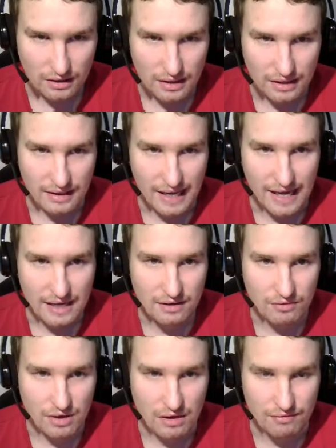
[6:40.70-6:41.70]
in the end,
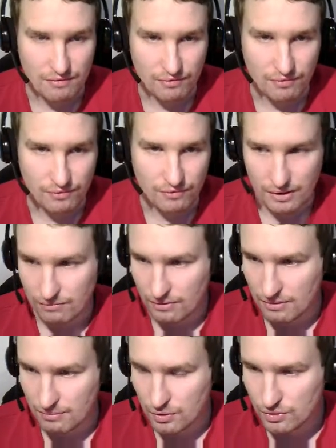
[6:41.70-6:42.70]
we have
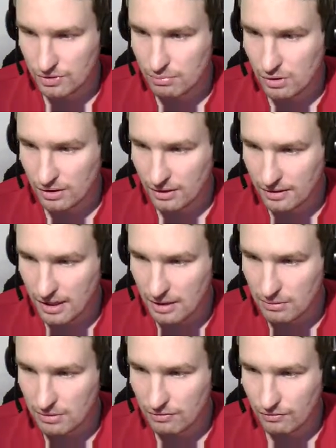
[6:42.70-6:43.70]
the most important
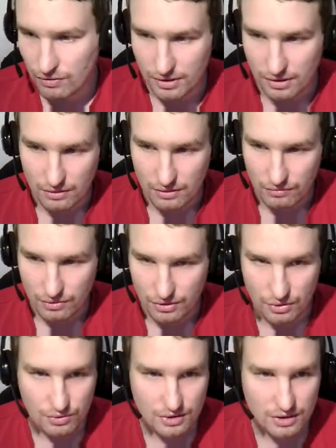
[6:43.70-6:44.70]
table for the
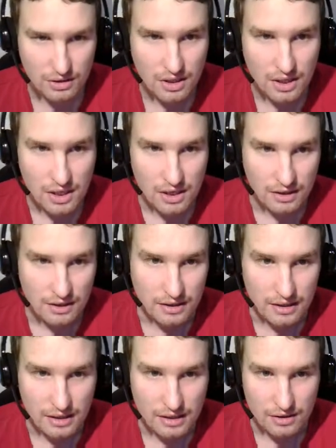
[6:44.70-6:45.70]
user.
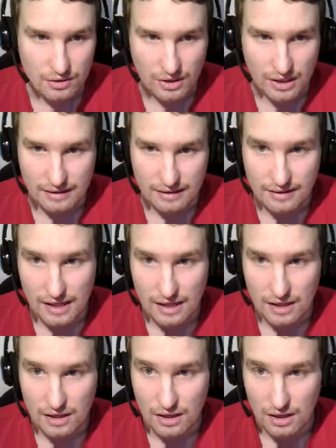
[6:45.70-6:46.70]
Here you can
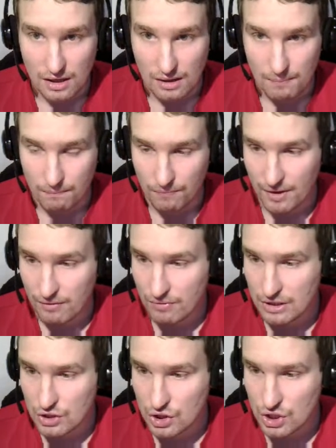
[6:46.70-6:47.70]
tell
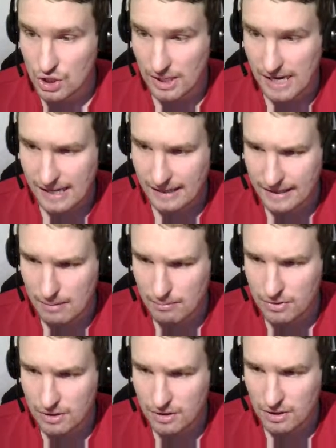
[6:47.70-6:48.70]
which LED
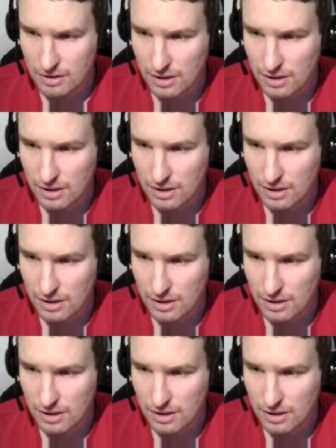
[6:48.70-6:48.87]
number